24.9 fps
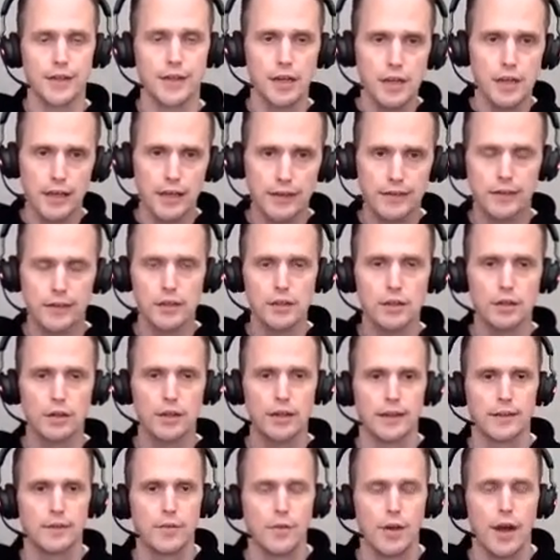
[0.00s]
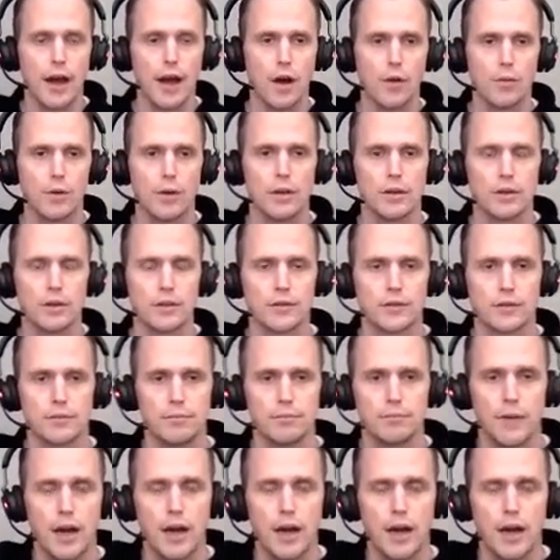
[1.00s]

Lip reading: and let's look at how it looks,